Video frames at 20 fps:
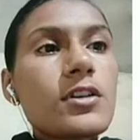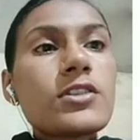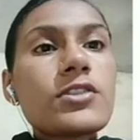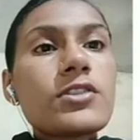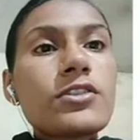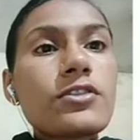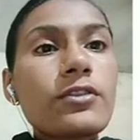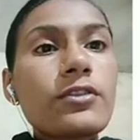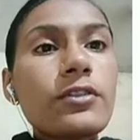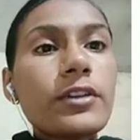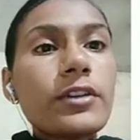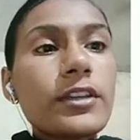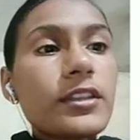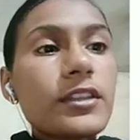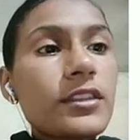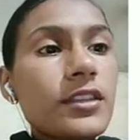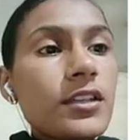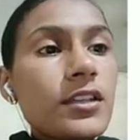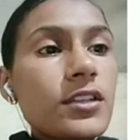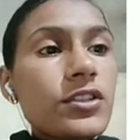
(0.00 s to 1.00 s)
So
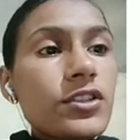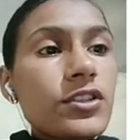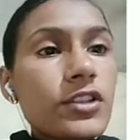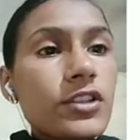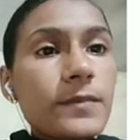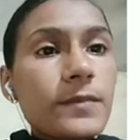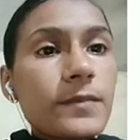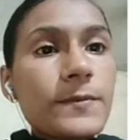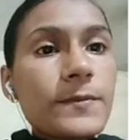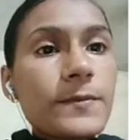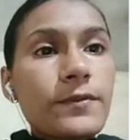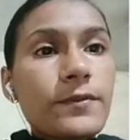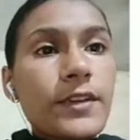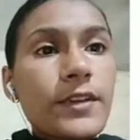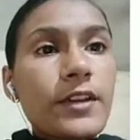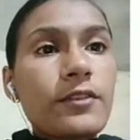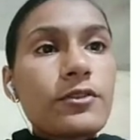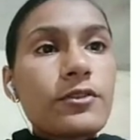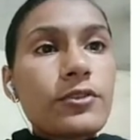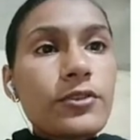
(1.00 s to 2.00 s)
in these shapes we
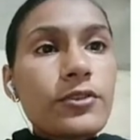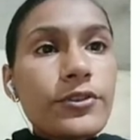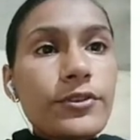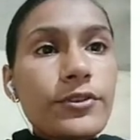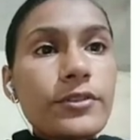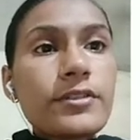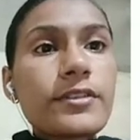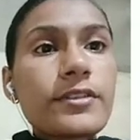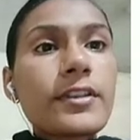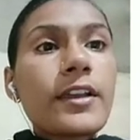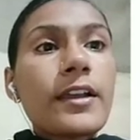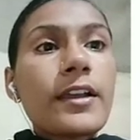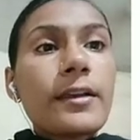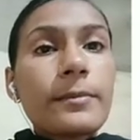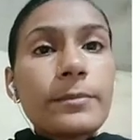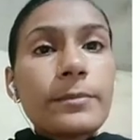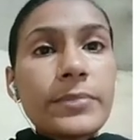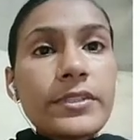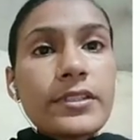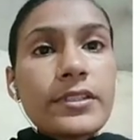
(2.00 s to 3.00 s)
have to use
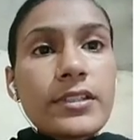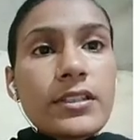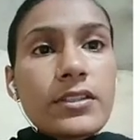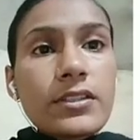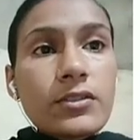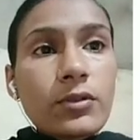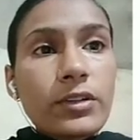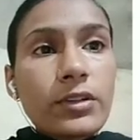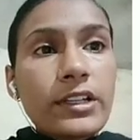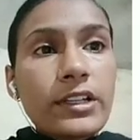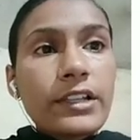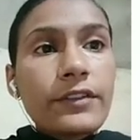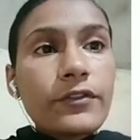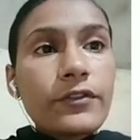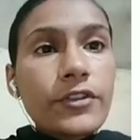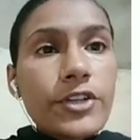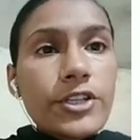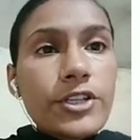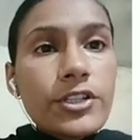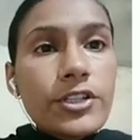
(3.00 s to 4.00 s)
pieces only
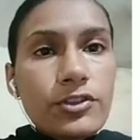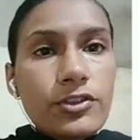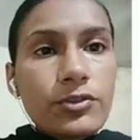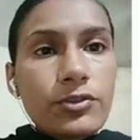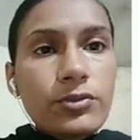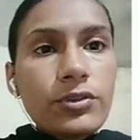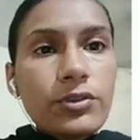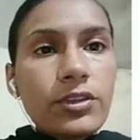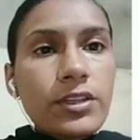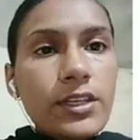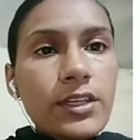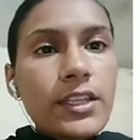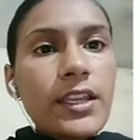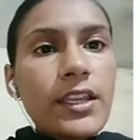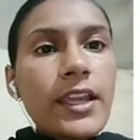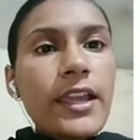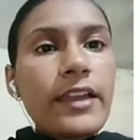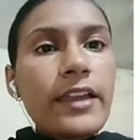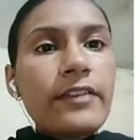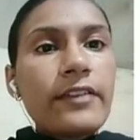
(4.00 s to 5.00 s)
1, 2, 3
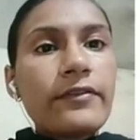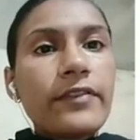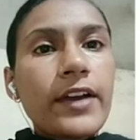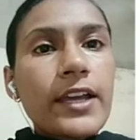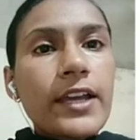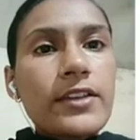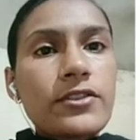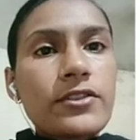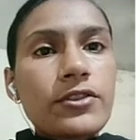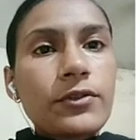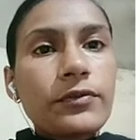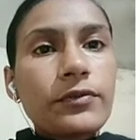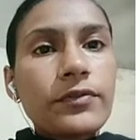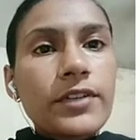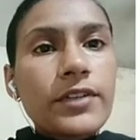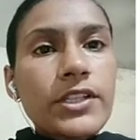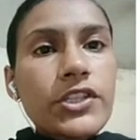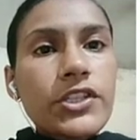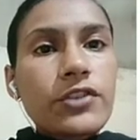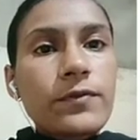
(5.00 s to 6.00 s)
and 5. So
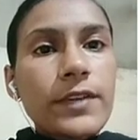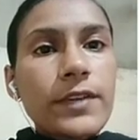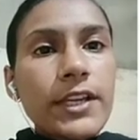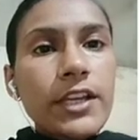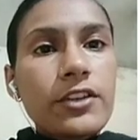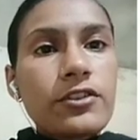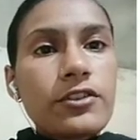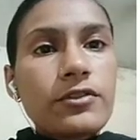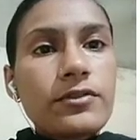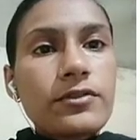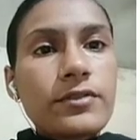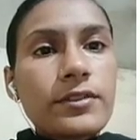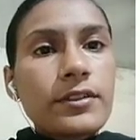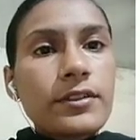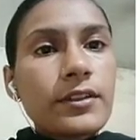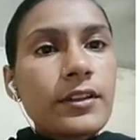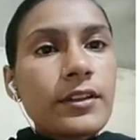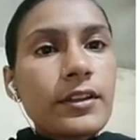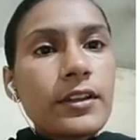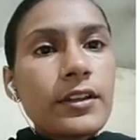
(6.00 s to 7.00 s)
first we can use
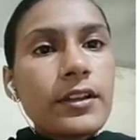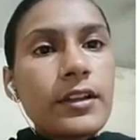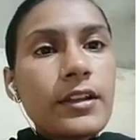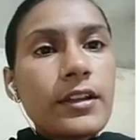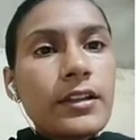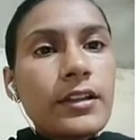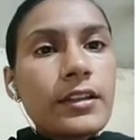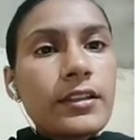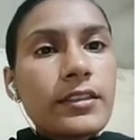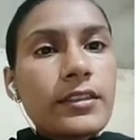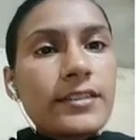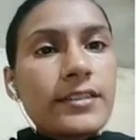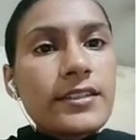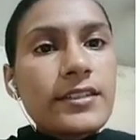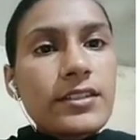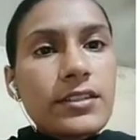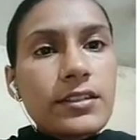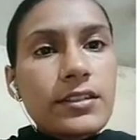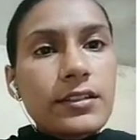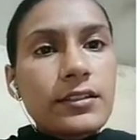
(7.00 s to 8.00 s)
this
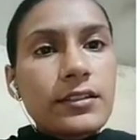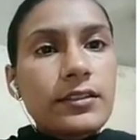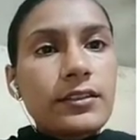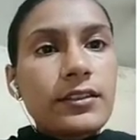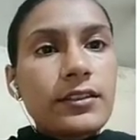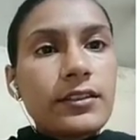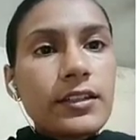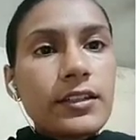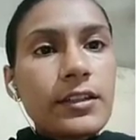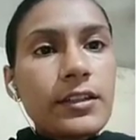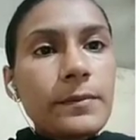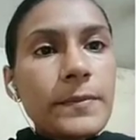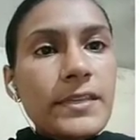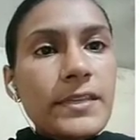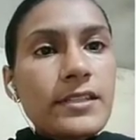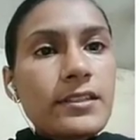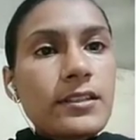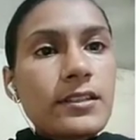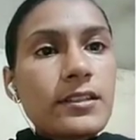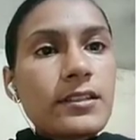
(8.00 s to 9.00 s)
3
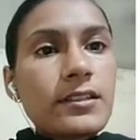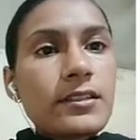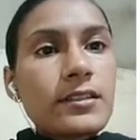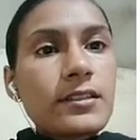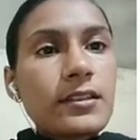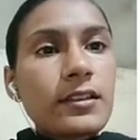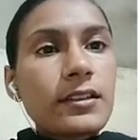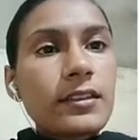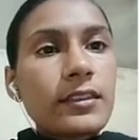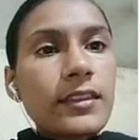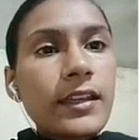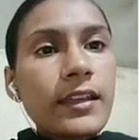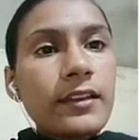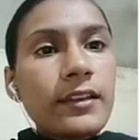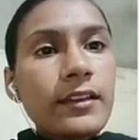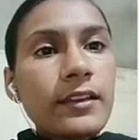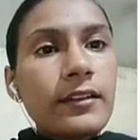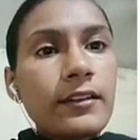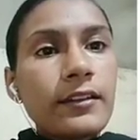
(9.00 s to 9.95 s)
pieces, then